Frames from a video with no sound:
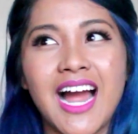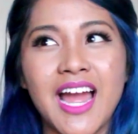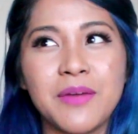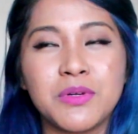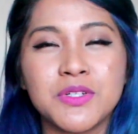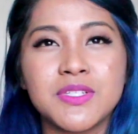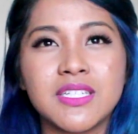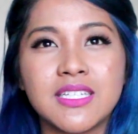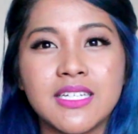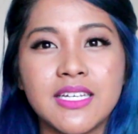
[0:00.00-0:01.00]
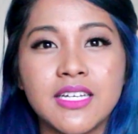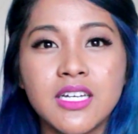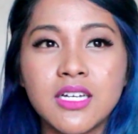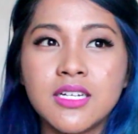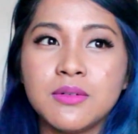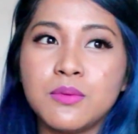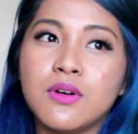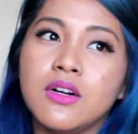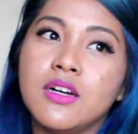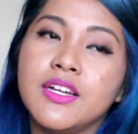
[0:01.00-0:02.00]
I personally
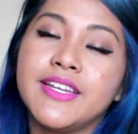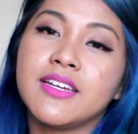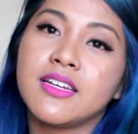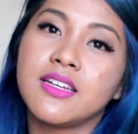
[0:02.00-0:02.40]
would